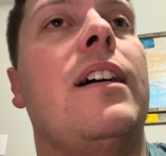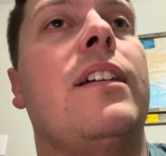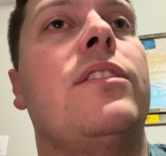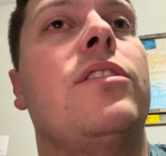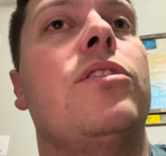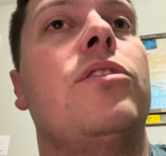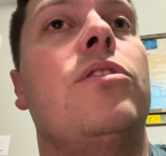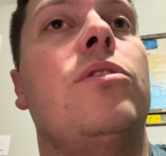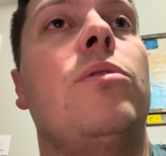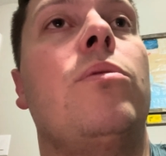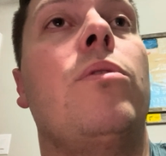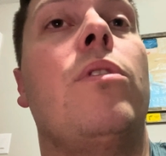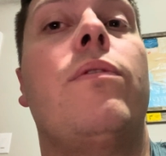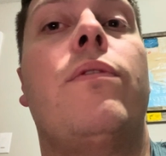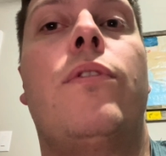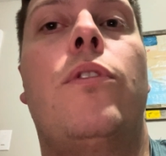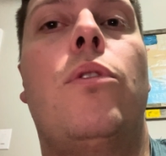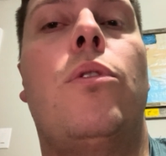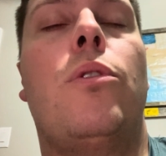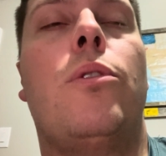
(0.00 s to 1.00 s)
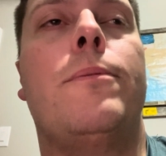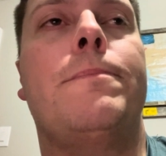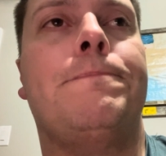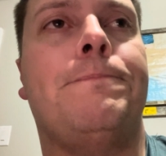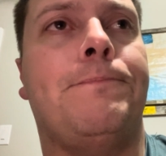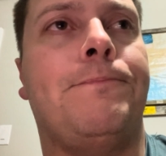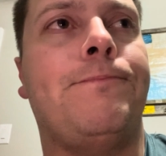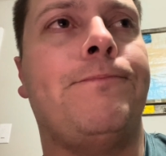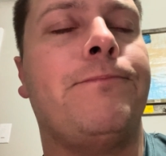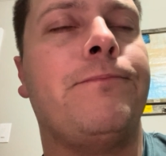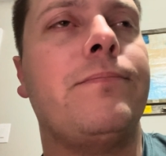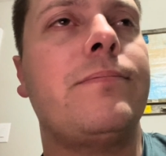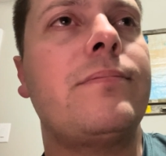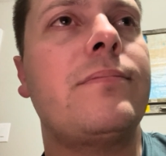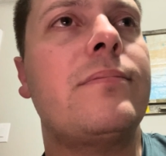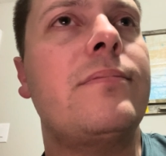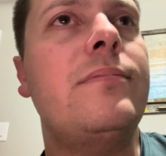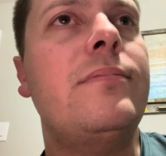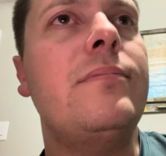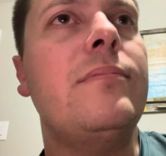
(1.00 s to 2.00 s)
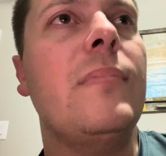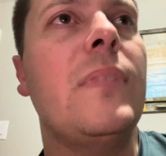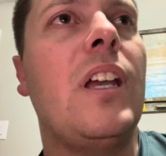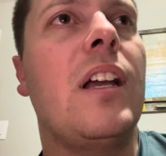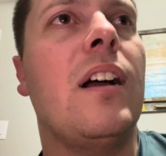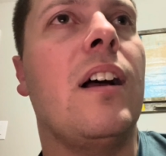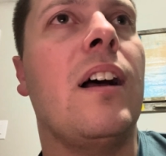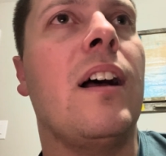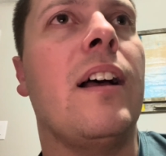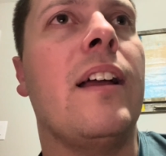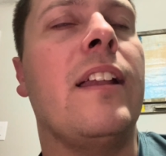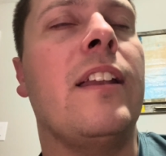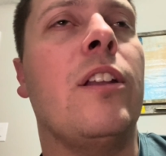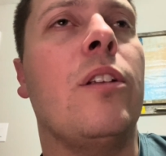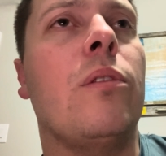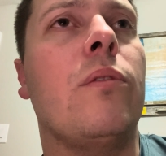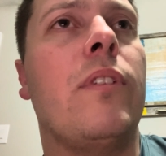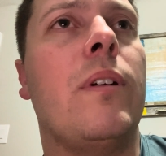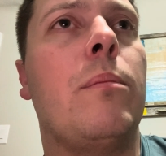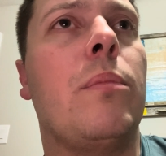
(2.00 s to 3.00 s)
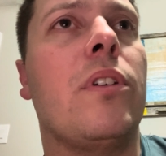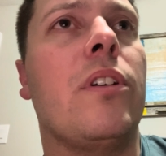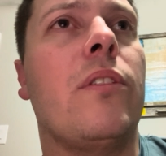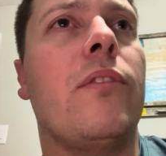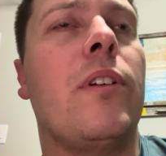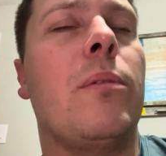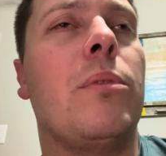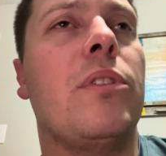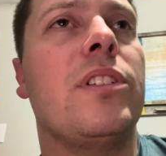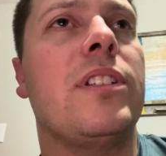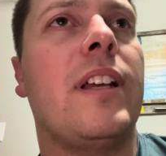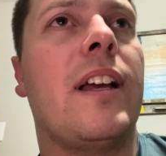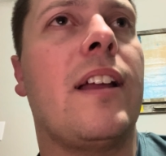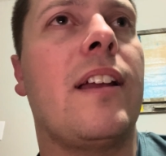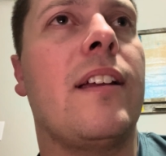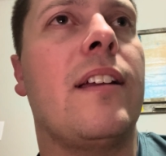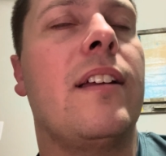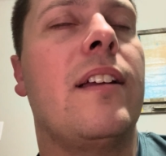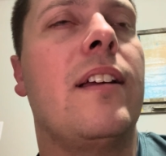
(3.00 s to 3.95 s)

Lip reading: to do the full in November 2nd.